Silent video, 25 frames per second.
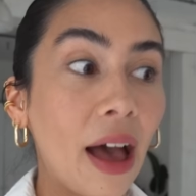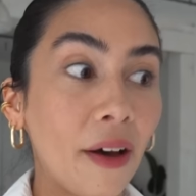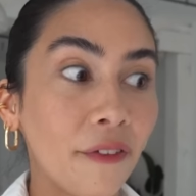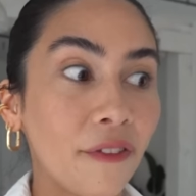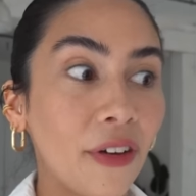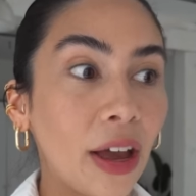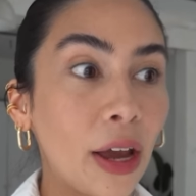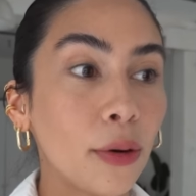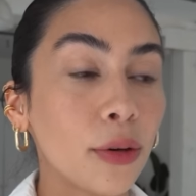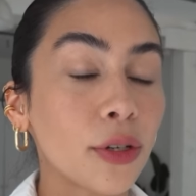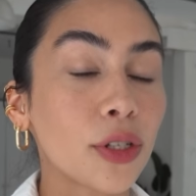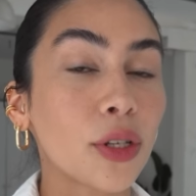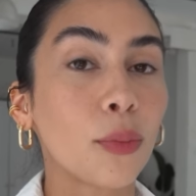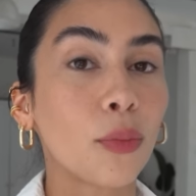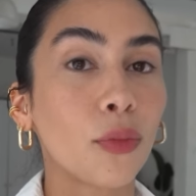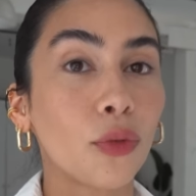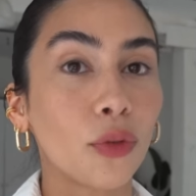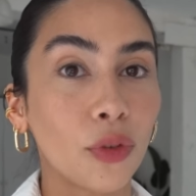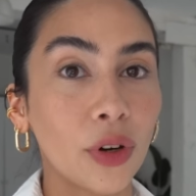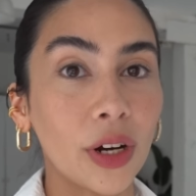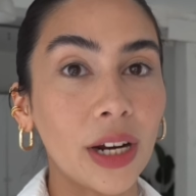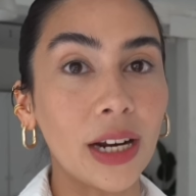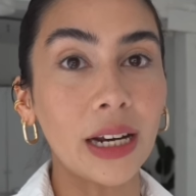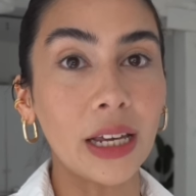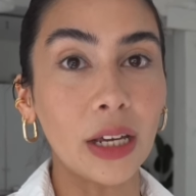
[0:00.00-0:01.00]
I have found some
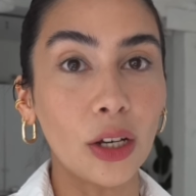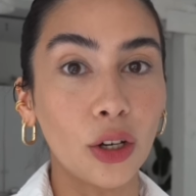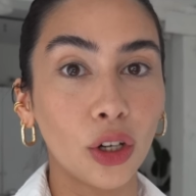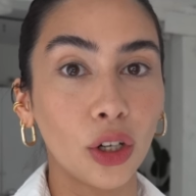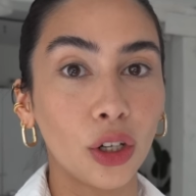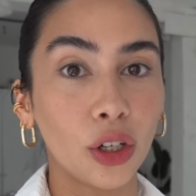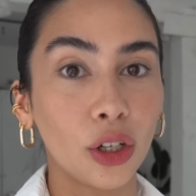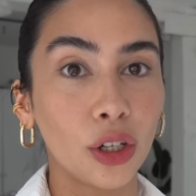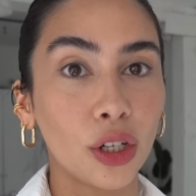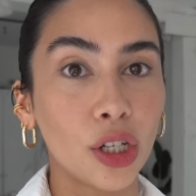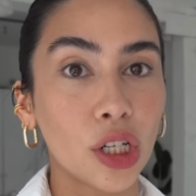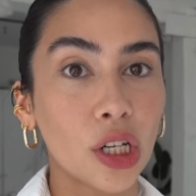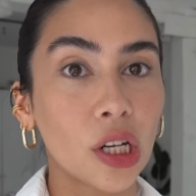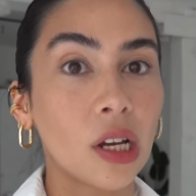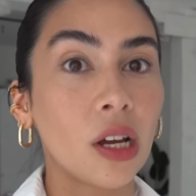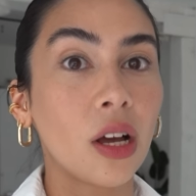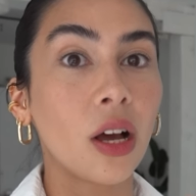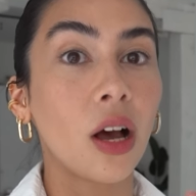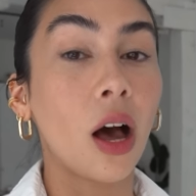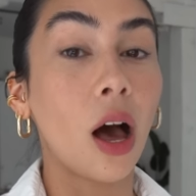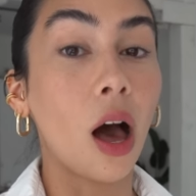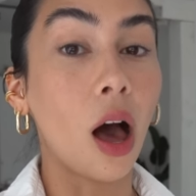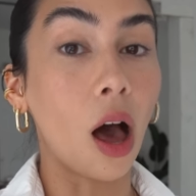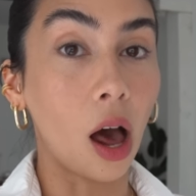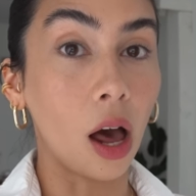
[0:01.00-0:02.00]
really good
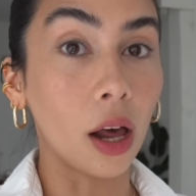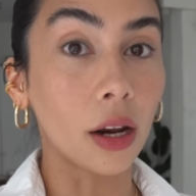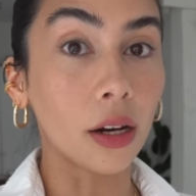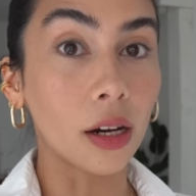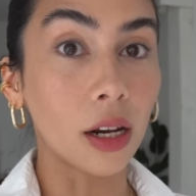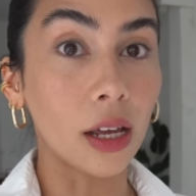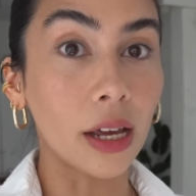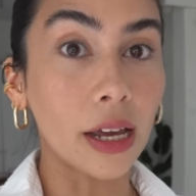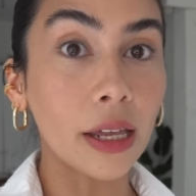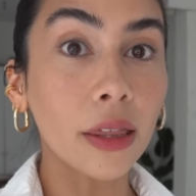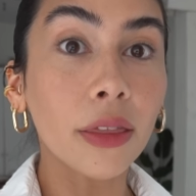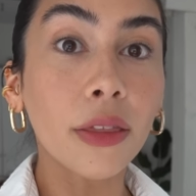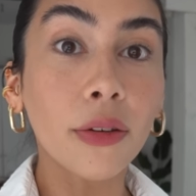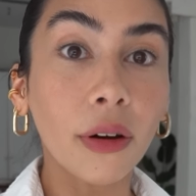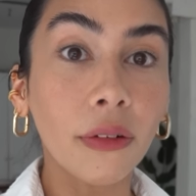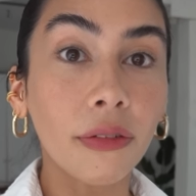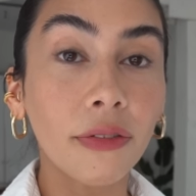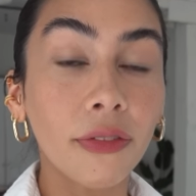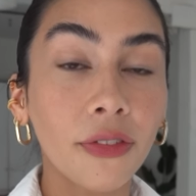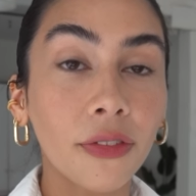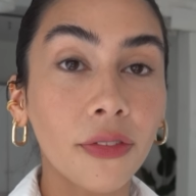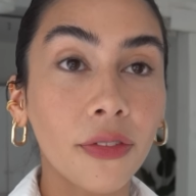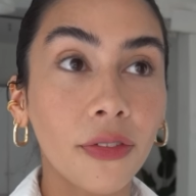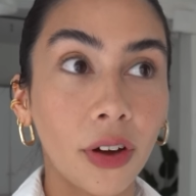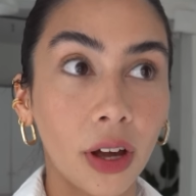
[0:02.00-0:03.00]
online thrift
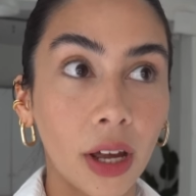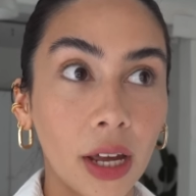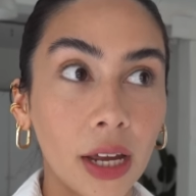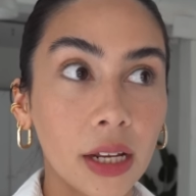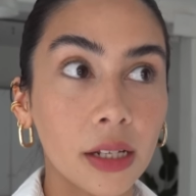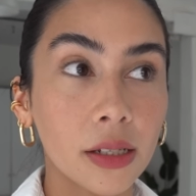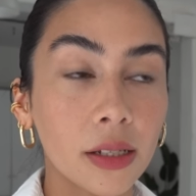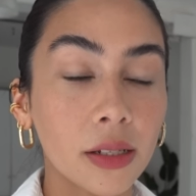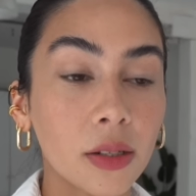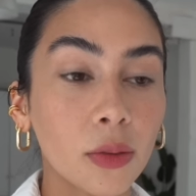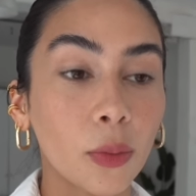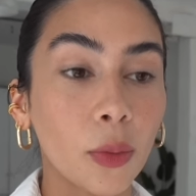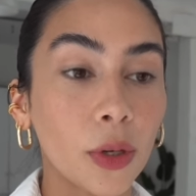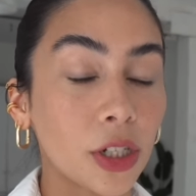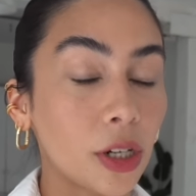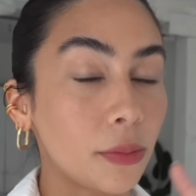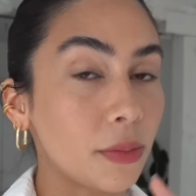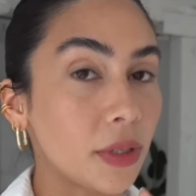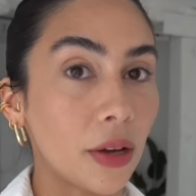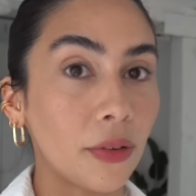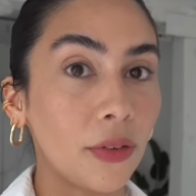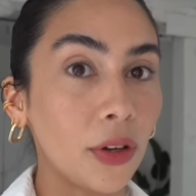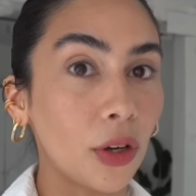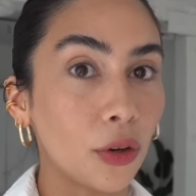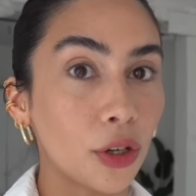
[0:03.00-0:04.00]
finds, which I'm
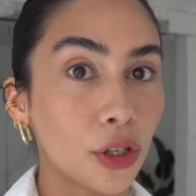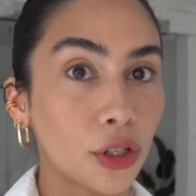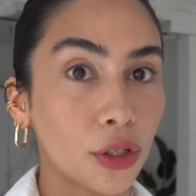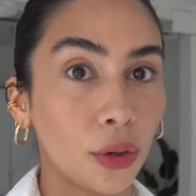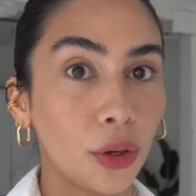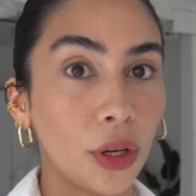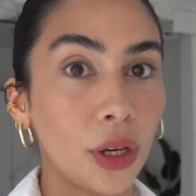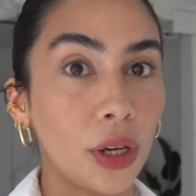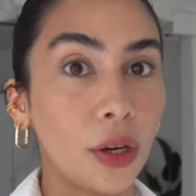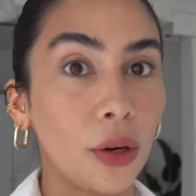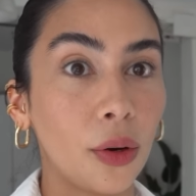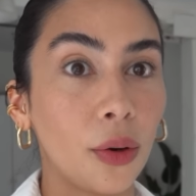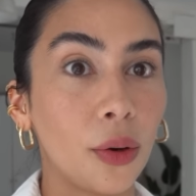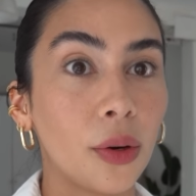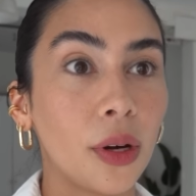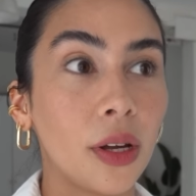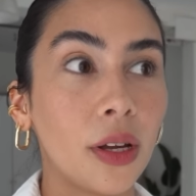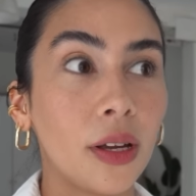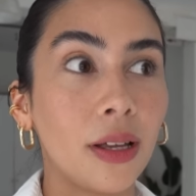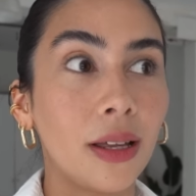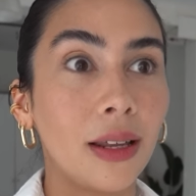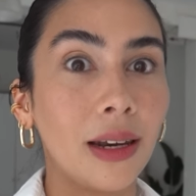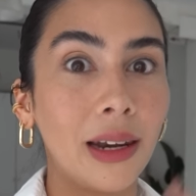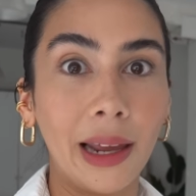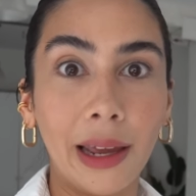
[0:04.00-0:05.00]
definitely going to show
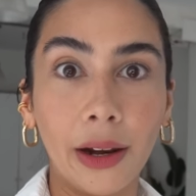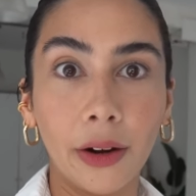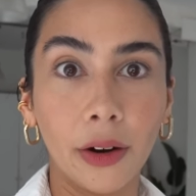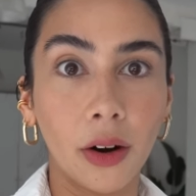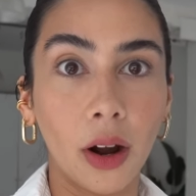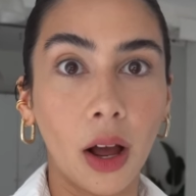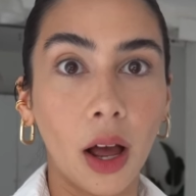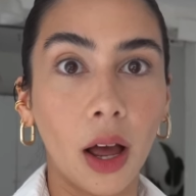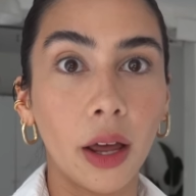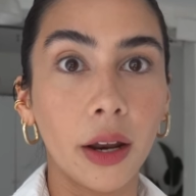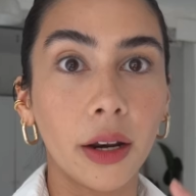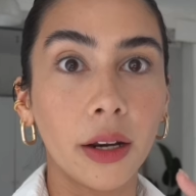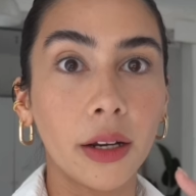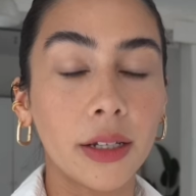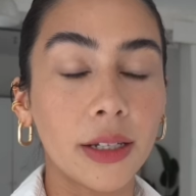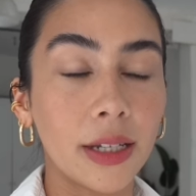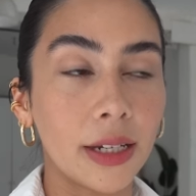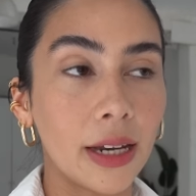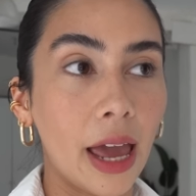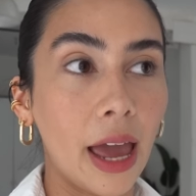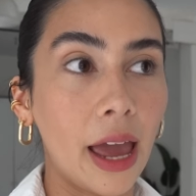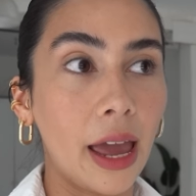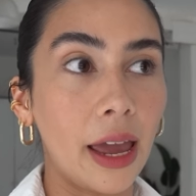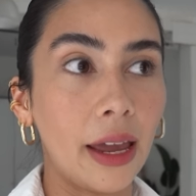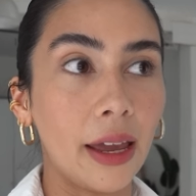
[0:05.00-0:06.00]
you later on
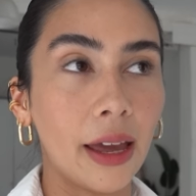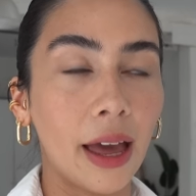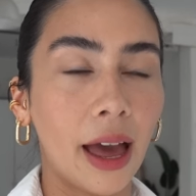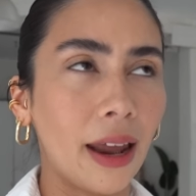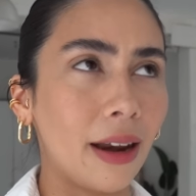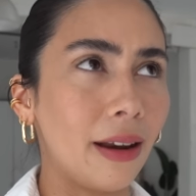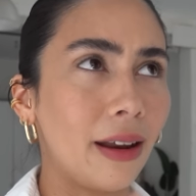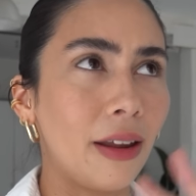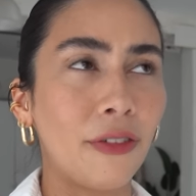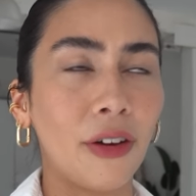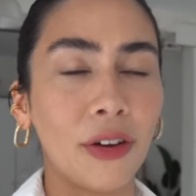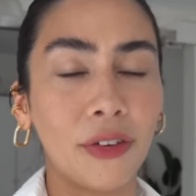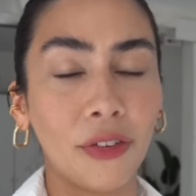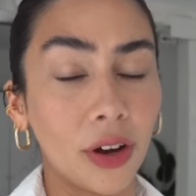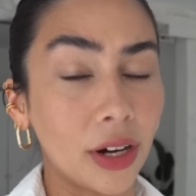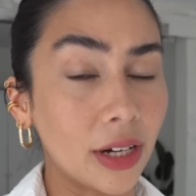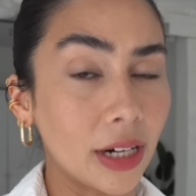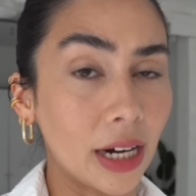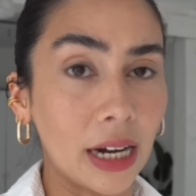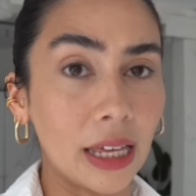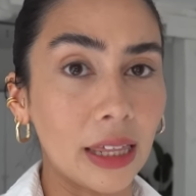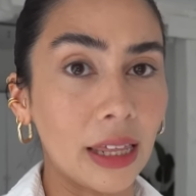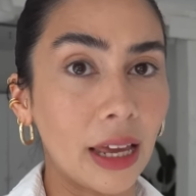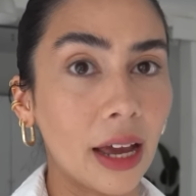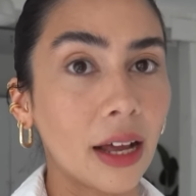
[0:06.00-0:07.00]
today, and if I find
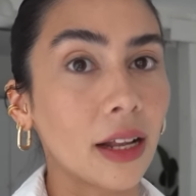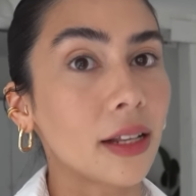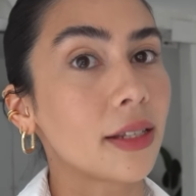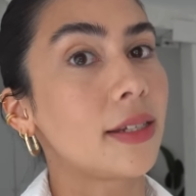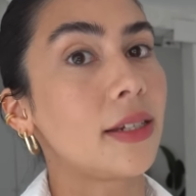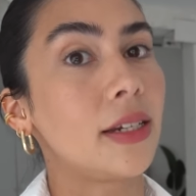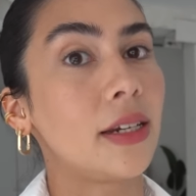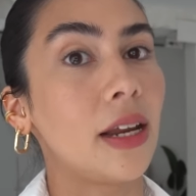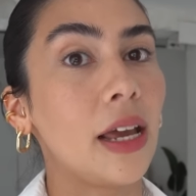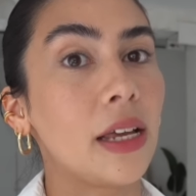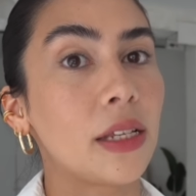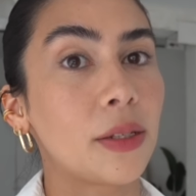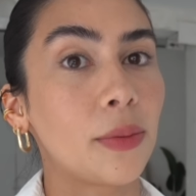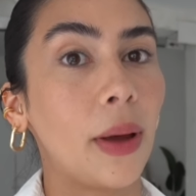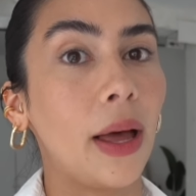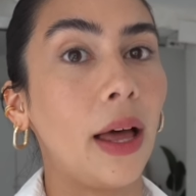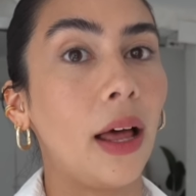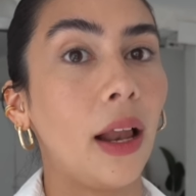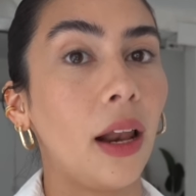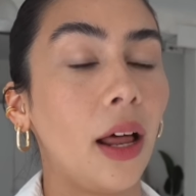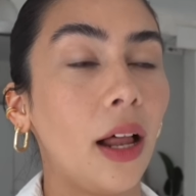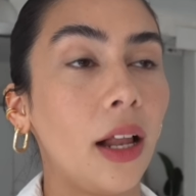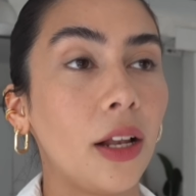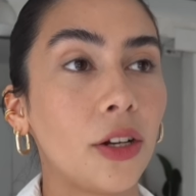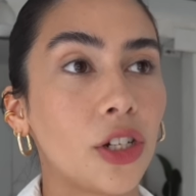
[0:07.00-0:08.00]
anything else today as
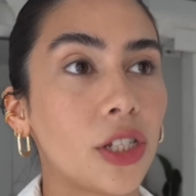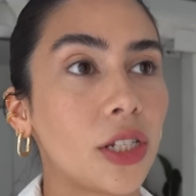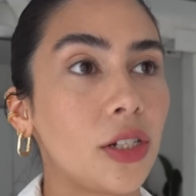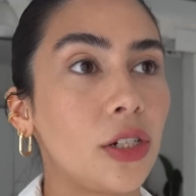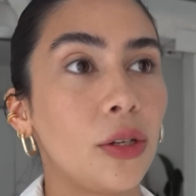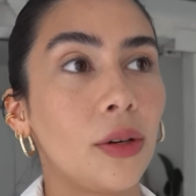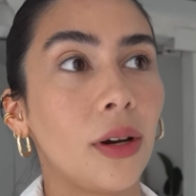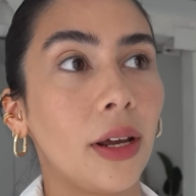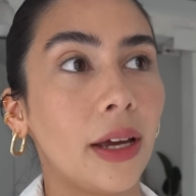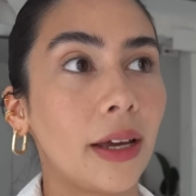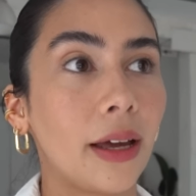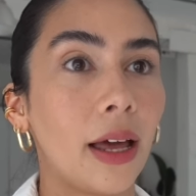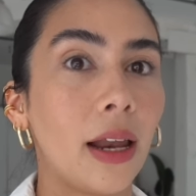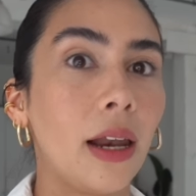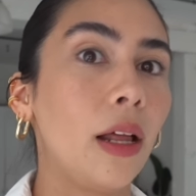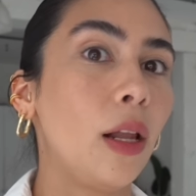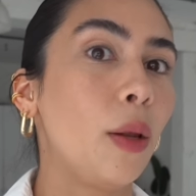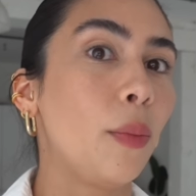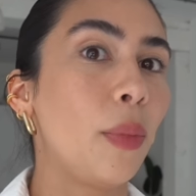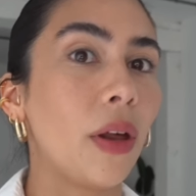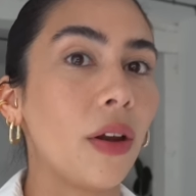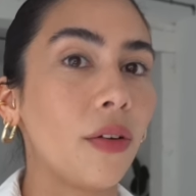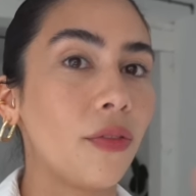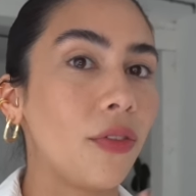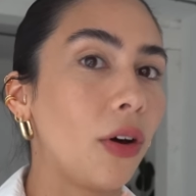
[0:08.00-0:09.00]
well, I'll just do like a
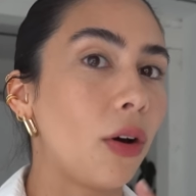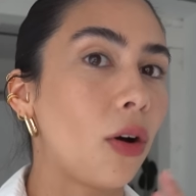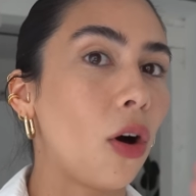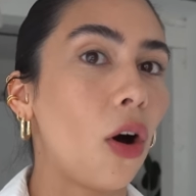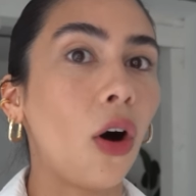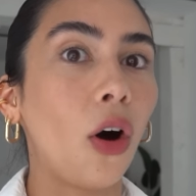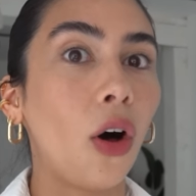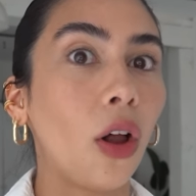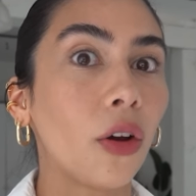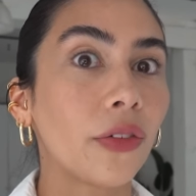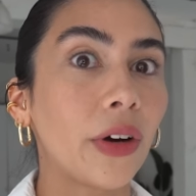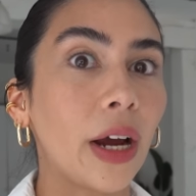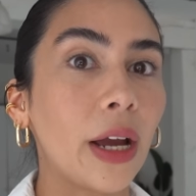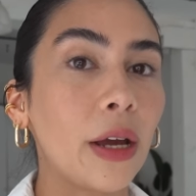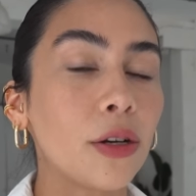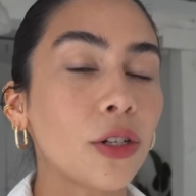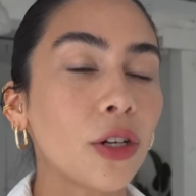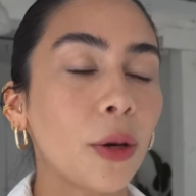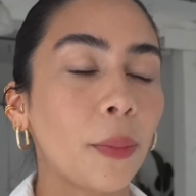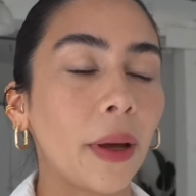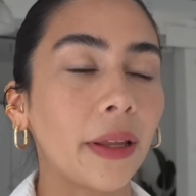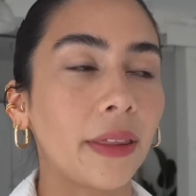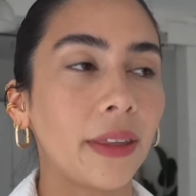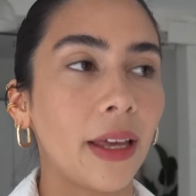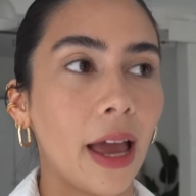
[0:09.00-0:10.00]
little bit of a haul
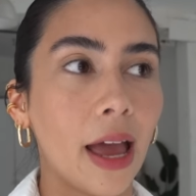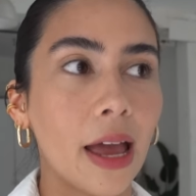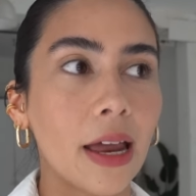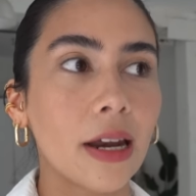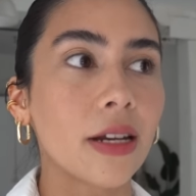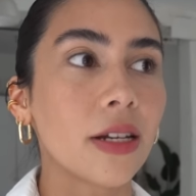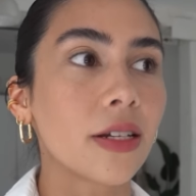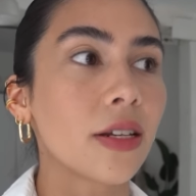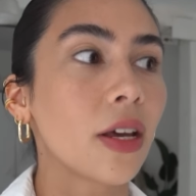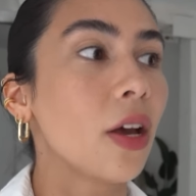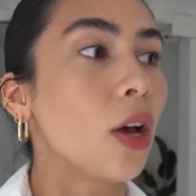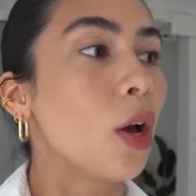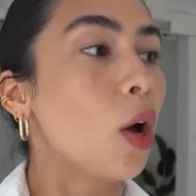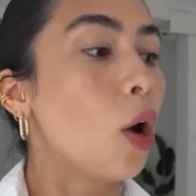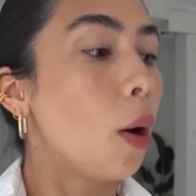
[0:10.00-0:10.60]
roundup at the end.